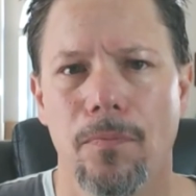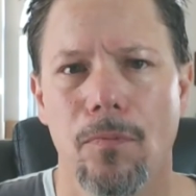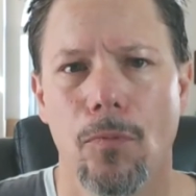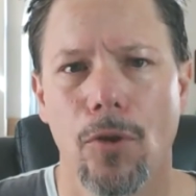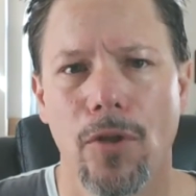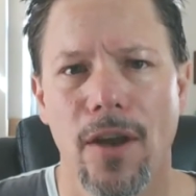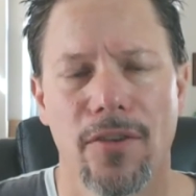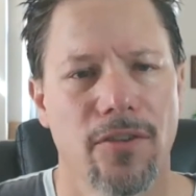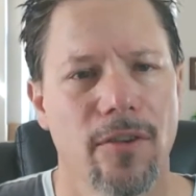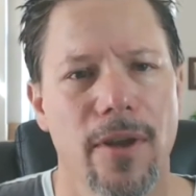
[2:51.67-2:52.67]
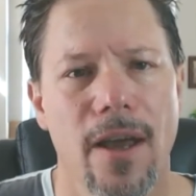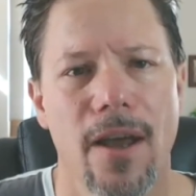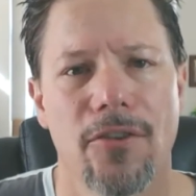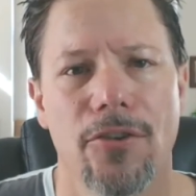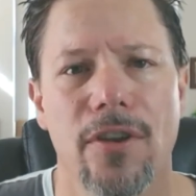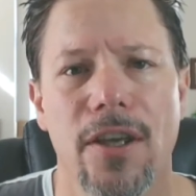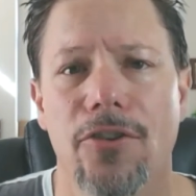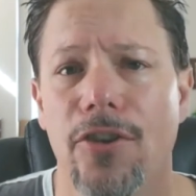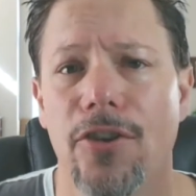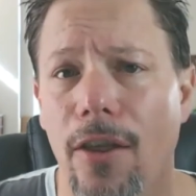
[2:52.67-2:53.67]
realize that somebody has unique
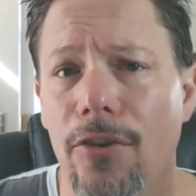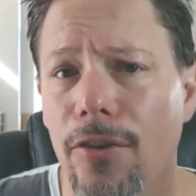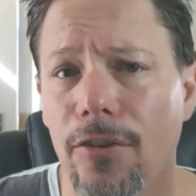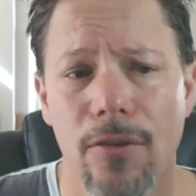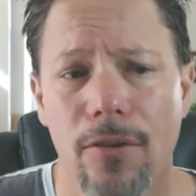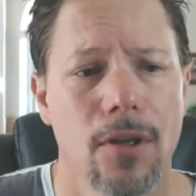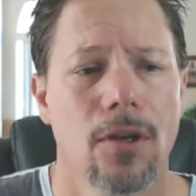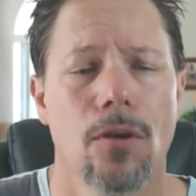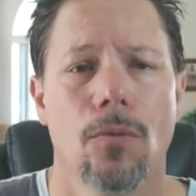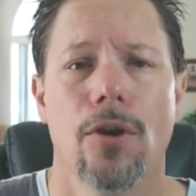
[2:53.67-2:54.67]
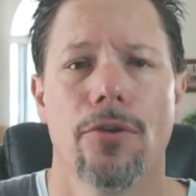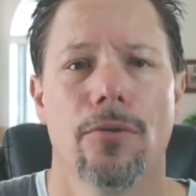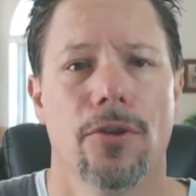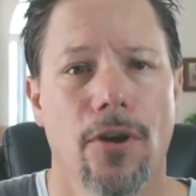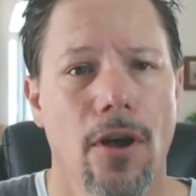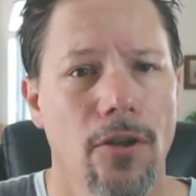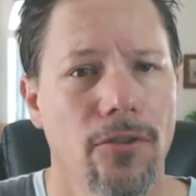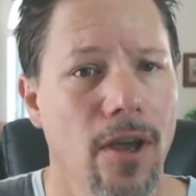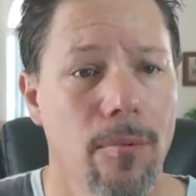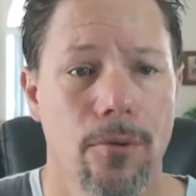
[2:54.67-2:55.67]
challenges, whether it's
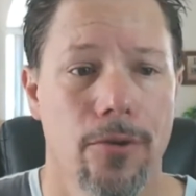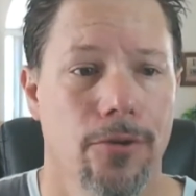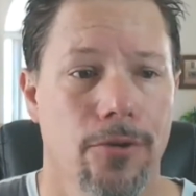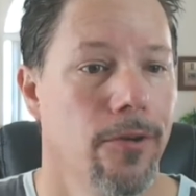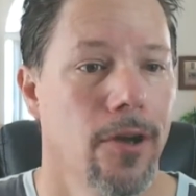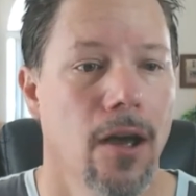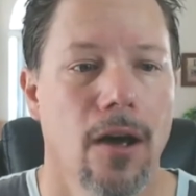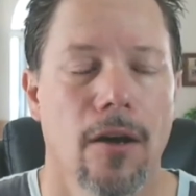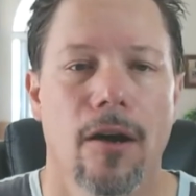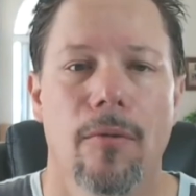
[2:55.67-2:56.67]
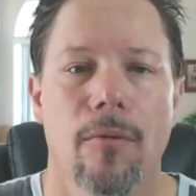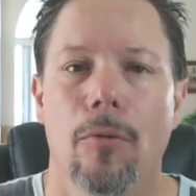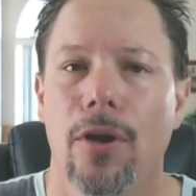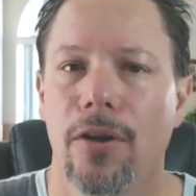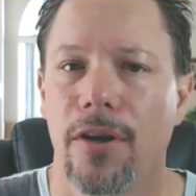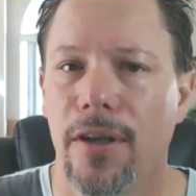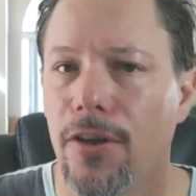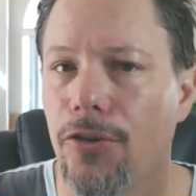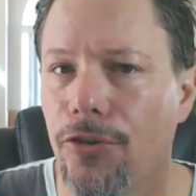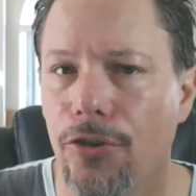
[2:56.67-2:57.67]
Alzheimer's or a, a mobility
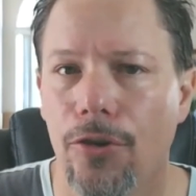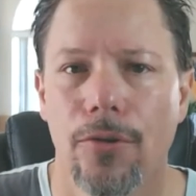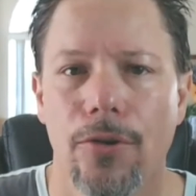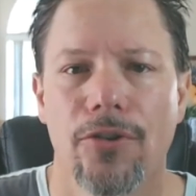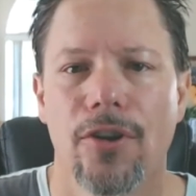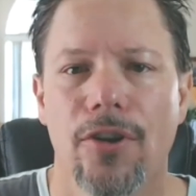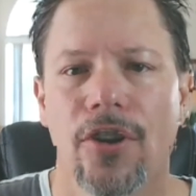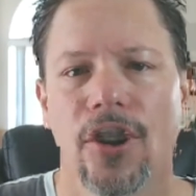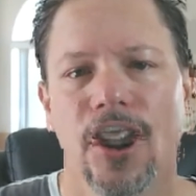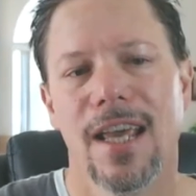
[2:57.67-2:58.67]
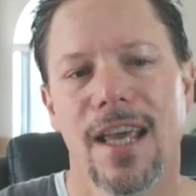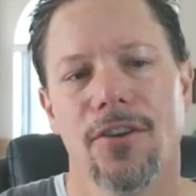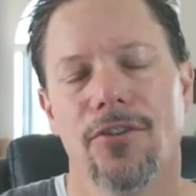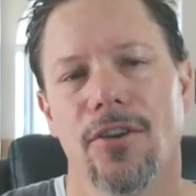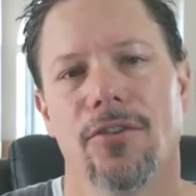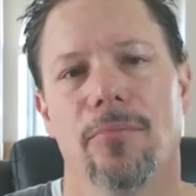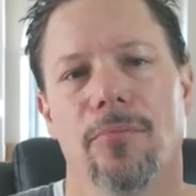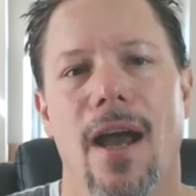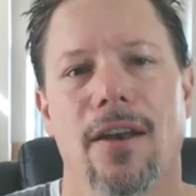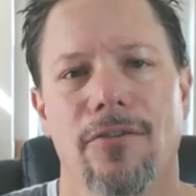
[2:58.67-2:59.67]
issue or something, it just
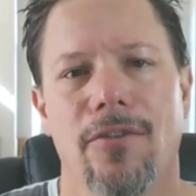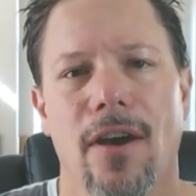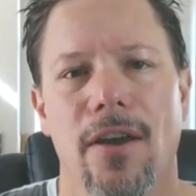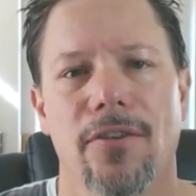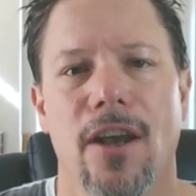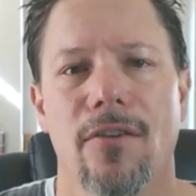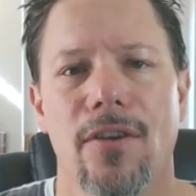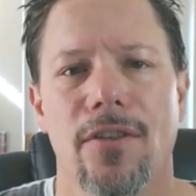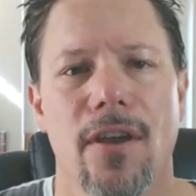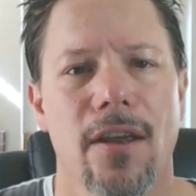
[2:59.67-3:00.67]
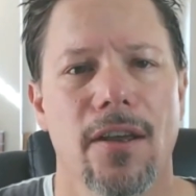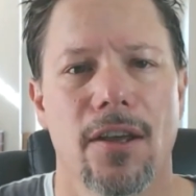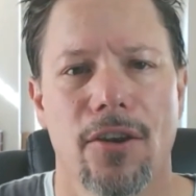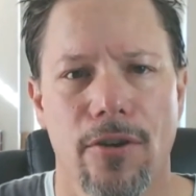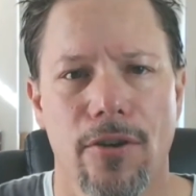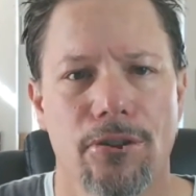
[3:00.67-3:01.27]
magnifies everything. It creates